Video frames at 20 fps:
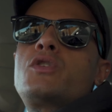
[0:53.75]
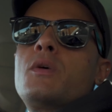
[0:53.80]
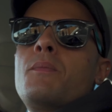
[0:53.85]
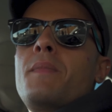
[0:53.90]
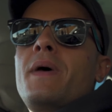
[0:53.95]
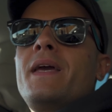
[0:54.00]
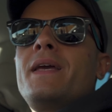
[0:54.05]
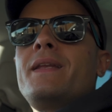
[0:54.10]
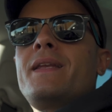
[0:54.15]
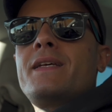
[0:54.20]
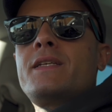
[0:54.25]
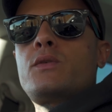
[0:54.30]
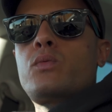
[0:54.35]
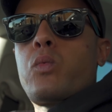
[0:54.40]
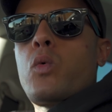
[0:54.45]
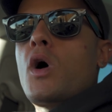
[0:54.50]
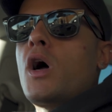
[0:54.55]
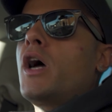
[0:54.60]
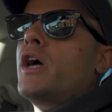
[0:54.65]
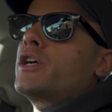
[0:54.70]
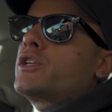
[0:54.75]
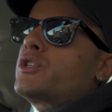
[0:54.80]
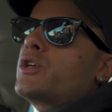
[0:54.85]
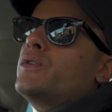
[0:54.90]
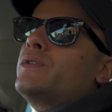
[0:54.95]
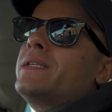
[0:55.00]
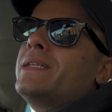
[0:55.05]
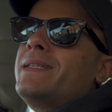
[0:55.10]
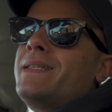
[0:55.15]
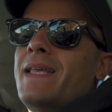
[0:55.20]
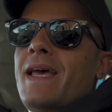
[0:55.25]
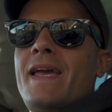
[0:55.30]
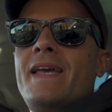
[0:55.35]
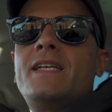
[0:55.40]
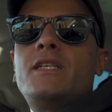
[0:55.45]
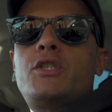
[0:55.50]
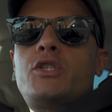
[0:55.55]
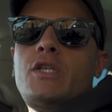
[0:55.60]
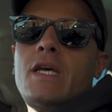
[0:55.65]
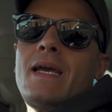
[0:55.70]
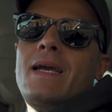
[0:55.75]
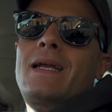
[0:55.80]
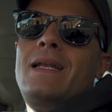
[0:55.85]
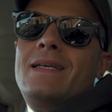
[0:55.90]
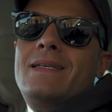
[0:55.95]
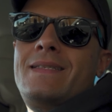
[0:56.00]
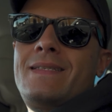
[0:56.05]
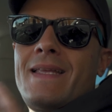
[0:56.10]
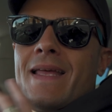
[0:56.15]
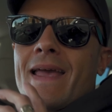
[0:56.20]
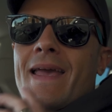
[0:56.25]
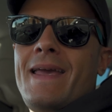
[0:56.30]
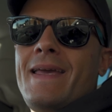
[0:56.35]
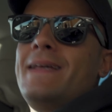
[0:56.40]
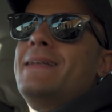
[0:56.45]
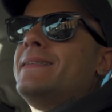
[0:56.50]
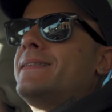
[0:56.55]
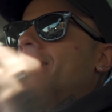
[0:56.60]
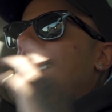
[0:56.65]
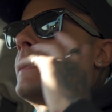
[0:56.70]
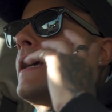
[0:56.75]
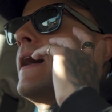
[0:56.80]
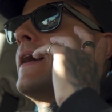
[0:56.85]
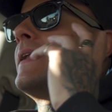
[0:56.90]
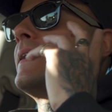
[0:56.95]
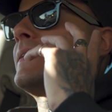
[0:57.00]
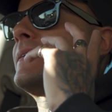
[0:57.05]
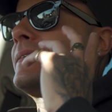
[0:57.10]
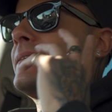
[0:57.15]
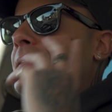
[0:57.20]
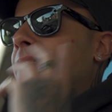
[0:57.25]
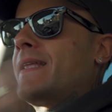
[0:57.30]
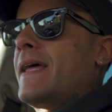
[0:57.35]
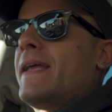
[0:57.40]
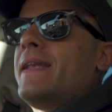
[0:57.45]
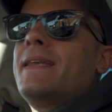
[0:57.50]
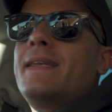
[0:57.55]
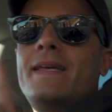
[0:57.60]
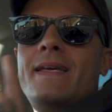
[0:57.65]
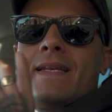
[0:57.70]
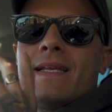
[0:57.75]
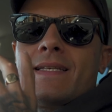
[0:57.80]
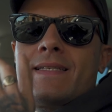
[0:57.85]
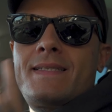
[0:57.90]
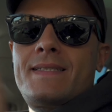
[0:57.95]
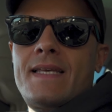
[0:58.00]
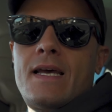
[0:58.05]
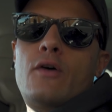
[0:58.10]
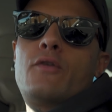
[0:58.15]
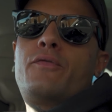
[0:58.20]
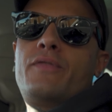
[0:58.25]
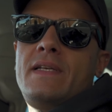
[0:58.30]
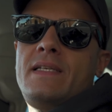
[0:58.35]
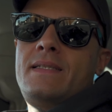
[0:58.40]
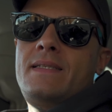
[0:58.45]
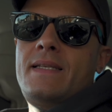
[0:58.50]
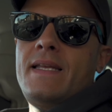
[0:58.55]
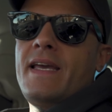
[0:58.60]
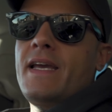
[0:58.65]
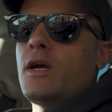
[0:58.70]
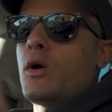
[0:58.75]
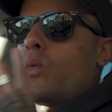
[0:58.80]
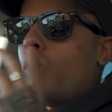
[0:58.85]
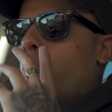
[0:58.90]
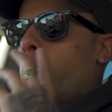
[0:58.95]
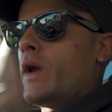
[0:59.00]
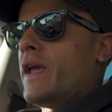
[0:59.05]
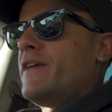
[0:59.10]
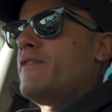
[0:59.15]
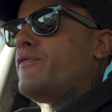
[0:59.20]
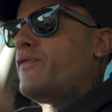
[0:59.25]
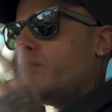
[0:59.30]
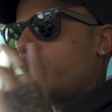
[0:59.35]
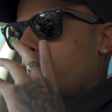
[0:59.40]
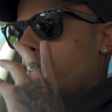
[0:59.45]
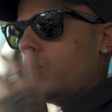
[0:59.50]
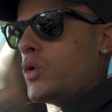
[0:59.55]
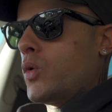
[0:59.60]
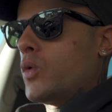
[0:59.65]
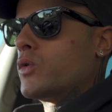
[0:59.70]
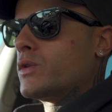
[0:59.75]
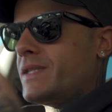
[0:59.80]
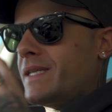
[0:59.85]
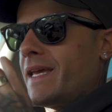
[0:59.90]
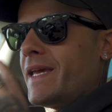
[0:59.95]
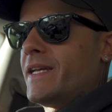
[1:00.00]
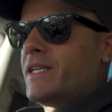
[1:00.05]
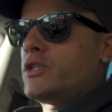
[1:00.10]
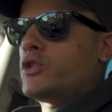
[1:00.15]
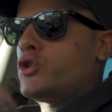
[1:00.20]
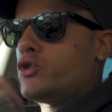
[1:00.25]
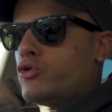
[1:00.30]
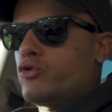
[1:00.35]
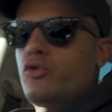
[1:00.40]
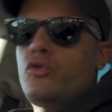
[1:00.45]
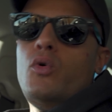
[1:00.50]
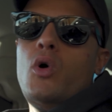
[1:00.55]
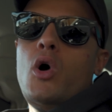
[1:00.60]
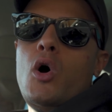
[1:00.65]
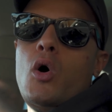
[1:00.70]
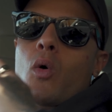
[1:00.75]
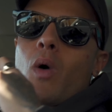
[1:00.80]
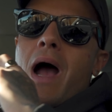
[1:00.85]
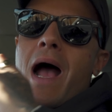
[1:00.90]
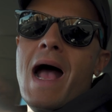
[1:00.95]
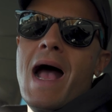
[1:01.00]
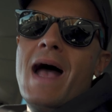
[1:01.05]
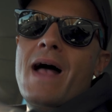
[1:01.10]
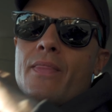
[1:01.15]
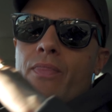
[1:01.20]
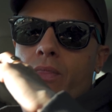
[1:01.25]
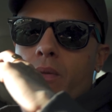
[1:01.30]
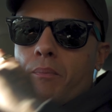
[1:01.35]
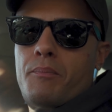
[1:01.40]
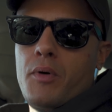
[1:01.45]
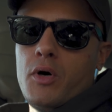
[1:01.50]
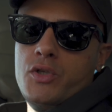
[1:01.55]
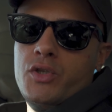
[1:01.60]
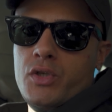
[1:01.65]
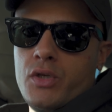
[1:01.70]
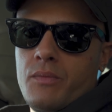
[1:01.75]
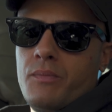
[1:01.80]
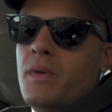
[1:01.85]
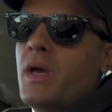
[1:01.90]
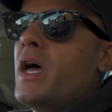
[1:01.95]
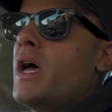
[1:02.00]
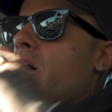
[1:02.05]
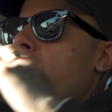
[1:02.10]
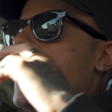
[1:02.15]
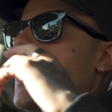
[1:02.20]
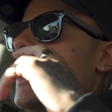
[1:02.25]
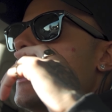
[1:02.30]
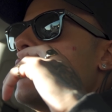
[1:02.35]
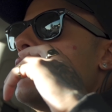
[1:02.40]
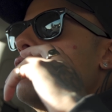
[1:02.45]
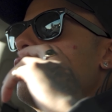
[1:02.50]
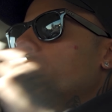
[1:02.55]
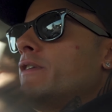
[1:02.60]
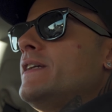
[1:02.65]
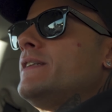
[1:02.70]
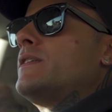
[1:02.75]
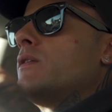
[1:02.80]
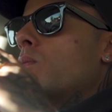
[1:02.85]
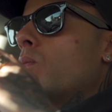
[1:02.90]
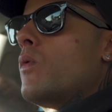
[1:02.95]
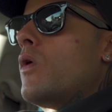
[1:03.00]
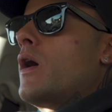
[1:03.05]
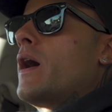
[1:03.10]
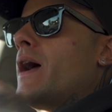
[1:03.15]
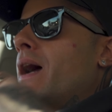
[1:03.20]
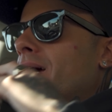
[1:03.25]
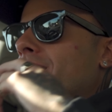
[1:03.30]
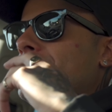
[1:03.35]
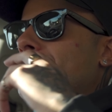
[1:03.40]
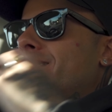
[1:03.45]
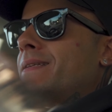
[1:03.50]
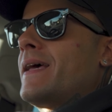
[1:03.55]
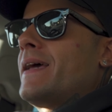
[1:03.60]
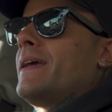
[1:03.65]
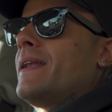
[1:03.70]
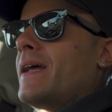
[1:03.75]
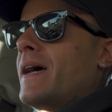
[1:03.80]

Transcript: to make this work, so today's checklist is an extended selfie stick with the 1/4 inch screw hole at the bottom. The reason why I say